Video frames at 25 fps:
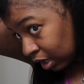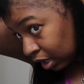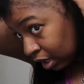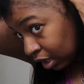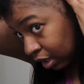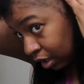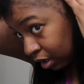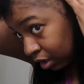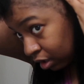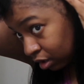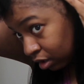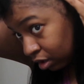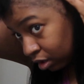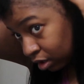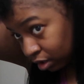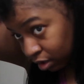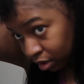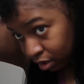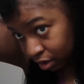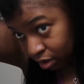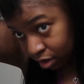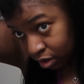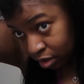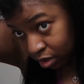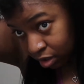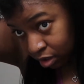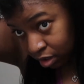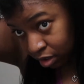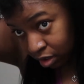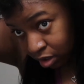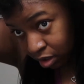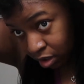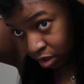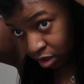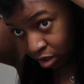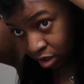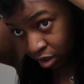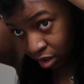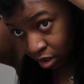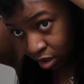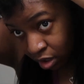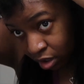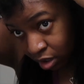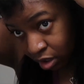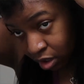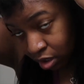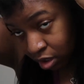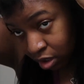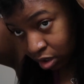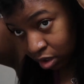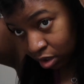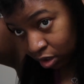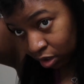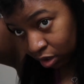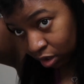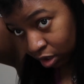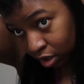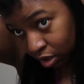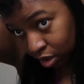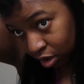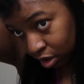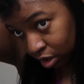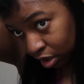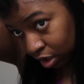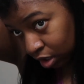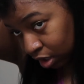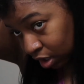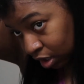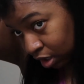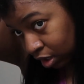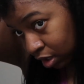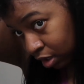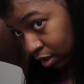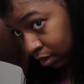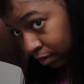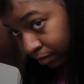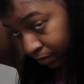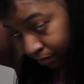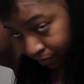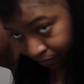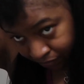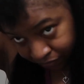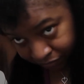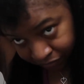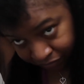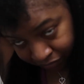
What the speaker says: hair. So here's again.